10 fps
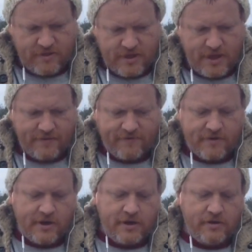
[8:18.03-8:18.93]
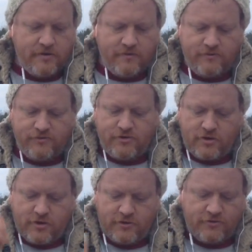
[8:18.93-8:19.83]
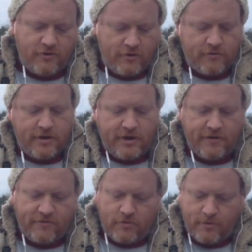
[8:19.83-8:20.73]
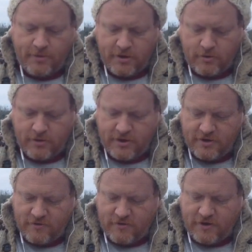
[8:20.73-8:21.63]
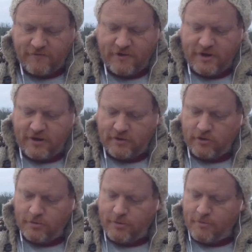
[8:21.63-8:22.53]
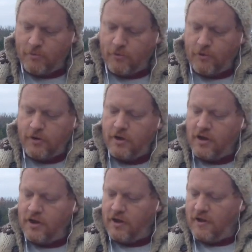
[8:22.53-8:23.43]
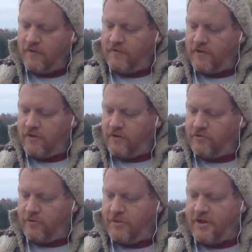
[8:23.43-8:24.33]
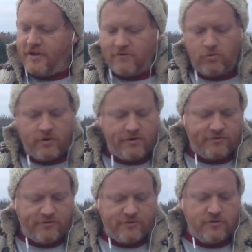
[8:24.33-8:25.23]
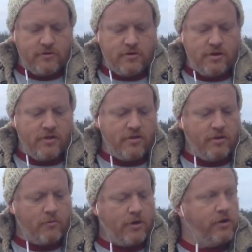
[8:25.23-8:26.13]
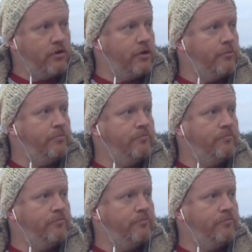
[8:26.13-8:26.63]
That's kind of charged already, so I'm going to go ahead and draft it out a little bit more to kill some of that twist, and then wind on.